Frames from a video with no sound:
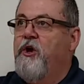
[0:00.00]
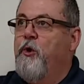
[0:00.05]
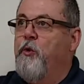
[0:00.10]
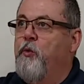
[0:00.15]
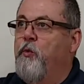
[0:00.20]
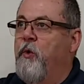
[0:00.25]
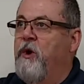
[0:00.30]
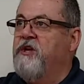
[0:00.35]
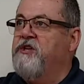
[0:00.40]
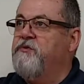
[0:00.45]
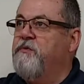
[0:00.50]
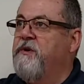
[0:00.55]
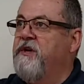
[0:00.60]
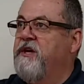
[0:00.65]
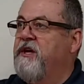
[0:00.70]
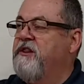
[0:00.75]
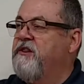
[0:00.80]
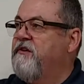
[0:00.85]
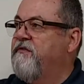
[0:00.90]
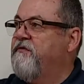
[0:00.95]
Once we
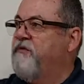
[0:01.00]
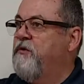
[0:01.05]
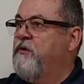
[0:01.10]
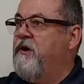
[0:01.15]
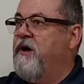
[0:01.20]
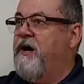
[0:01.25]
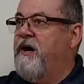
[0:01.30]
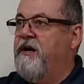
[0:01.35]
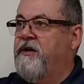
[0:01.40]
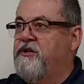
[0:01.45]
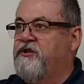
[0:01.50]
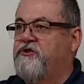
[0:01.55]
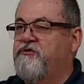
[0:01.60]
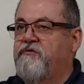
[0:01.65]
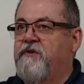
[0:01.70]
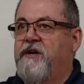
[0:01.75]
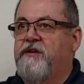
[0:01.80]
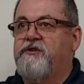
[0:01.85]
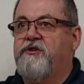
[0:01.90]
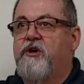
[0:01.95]
get the floor out of
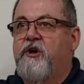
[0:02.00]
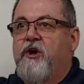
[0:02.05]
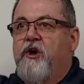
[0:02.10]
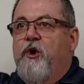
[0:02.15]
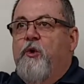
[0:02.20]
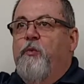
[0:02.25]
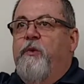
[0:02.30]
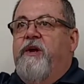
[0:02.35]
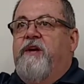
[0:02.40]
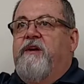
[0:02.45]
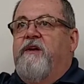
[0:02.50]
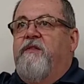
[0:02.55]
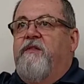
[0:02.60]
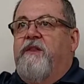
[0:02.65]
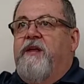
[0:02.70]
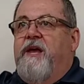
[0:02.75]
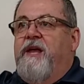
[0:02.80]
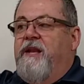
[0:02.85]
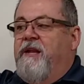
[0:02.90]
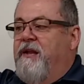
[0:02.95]
stress, we can
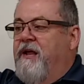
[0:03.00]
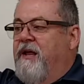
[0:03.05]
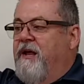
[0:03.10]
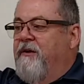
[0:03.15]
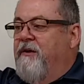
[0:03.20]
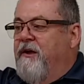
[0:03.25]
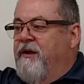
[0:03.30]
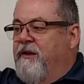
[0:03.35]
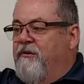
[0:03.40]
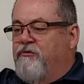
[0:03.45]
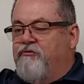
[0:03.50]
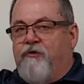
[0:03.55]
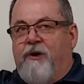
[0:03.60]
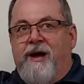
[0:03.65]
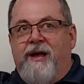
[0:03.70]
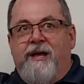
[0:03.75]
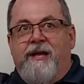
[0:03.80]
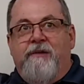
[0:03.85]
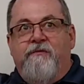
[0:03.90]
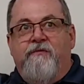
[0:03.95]
then dry
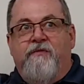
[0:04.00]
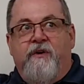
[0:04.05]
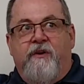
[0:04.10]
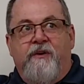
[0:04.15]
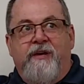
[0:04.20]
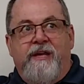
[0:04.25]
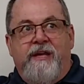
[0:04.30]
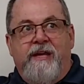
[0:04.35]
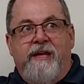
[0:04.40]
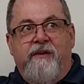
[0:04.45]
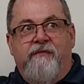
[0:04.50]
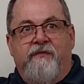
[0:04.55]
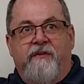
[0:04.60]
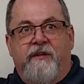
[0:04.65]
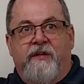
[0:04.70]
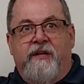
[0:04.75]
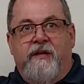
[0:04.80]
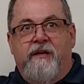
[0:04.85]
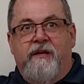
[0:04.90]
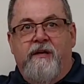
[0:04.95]
it very
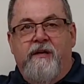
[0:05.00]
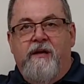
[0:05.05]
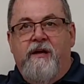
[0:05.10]
evenly